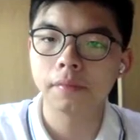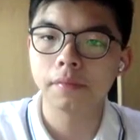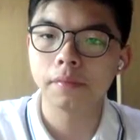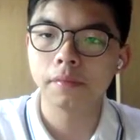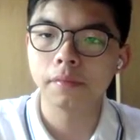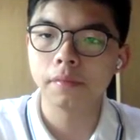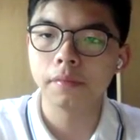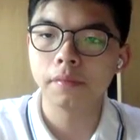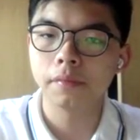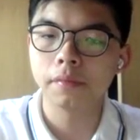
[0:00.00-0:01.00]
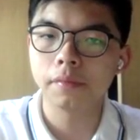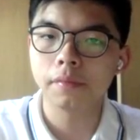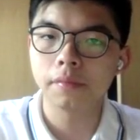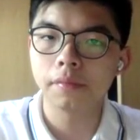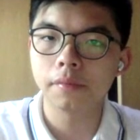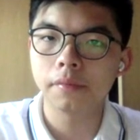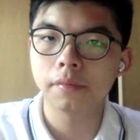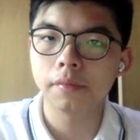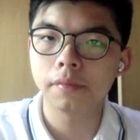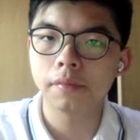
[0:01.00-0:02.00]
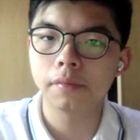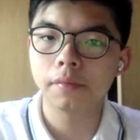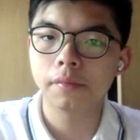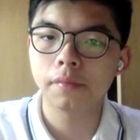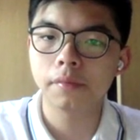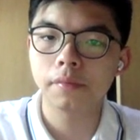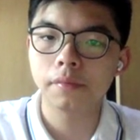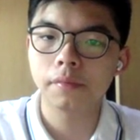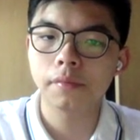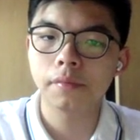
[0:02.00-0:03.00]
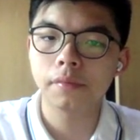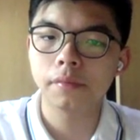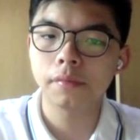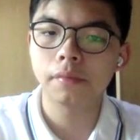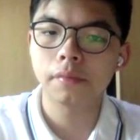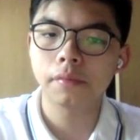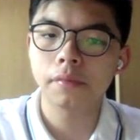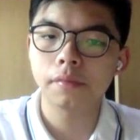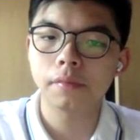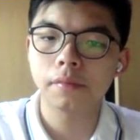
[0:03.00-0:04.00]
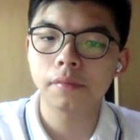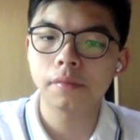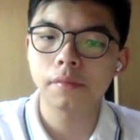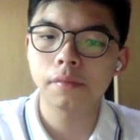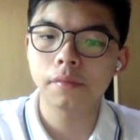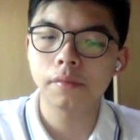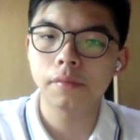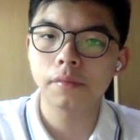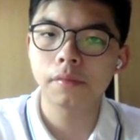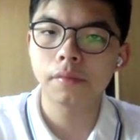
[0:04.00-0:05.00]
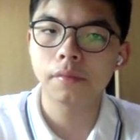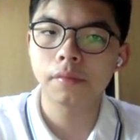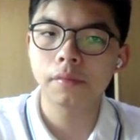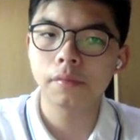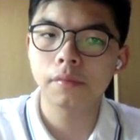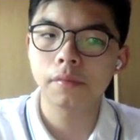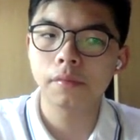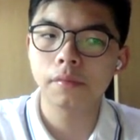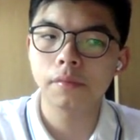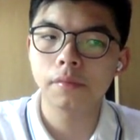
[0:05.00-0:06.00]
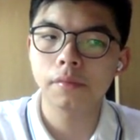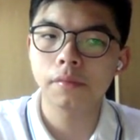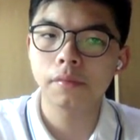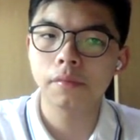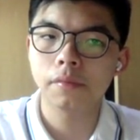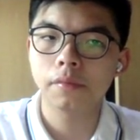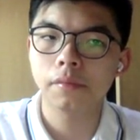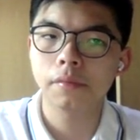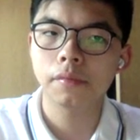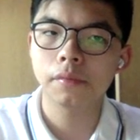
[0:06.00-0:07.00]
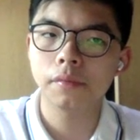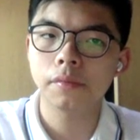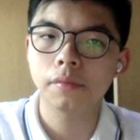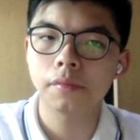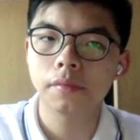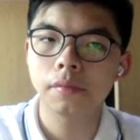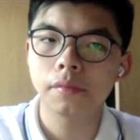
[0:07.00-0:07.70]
The person shown says nothing.